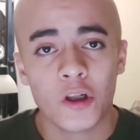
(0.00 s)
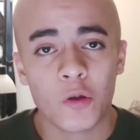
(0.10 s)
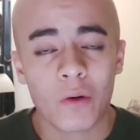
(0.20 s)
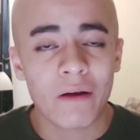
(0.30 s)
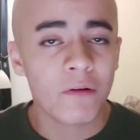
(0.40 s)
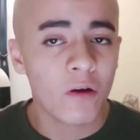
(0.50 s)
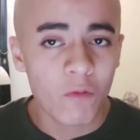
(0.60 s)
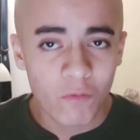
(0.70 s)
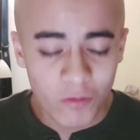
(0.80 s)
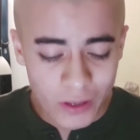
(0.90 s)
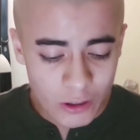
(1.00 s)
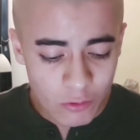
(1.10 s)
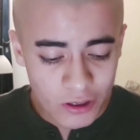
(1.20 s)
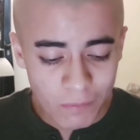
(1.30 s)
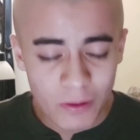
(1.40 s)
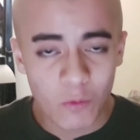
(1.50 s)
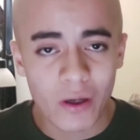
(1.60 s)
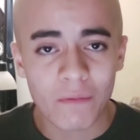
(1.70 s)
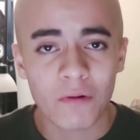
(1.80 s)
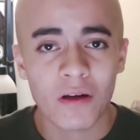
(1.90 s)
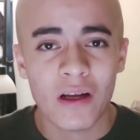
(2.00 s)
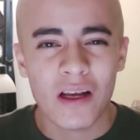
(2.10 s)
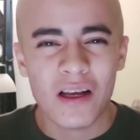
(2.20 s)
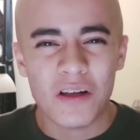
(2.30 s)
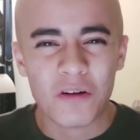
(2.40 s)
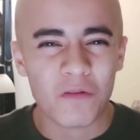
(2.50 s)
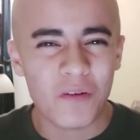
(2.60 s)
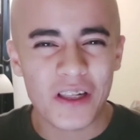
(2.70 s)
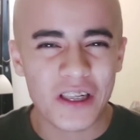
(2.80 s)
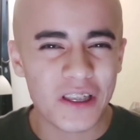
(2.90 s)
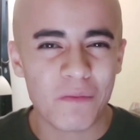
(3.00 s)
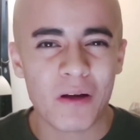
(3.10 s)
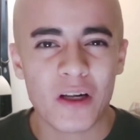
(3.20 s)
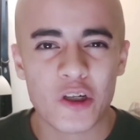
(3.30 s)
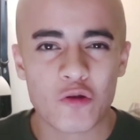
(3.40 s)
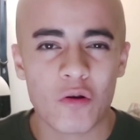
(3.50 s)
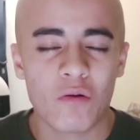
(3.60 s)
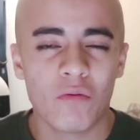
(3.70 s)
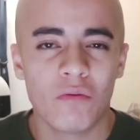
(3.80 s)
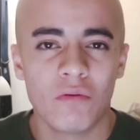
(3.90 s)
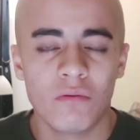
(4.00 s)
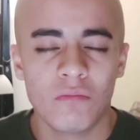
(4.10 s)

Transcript: So whenever you don't feel like doing something, whenever you're facing some kind of struggle,